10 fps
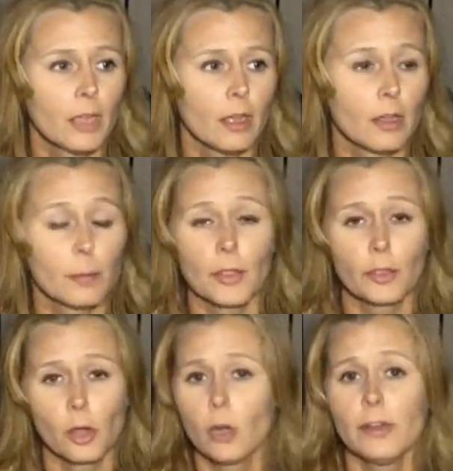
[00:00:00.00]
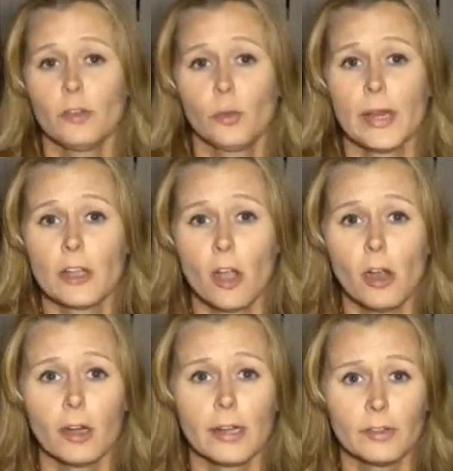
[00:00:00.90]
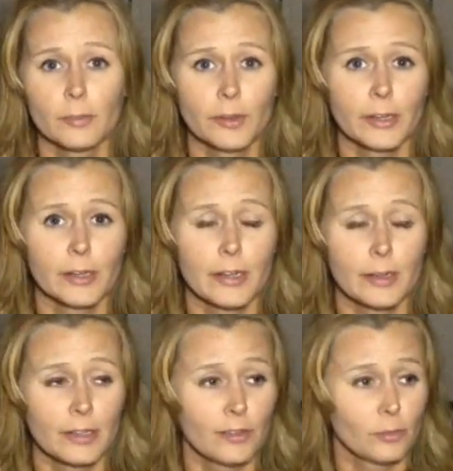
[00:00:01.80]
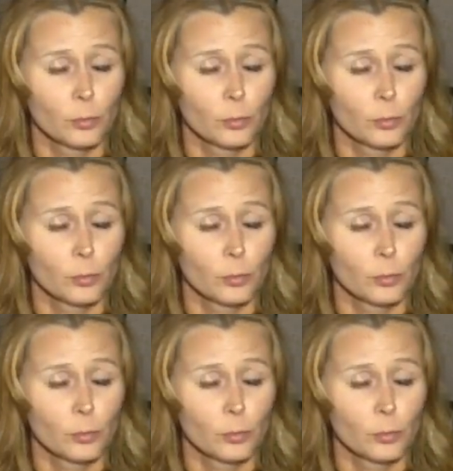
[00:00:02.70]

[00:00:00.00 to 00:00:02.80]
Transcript: The car is a great car. It is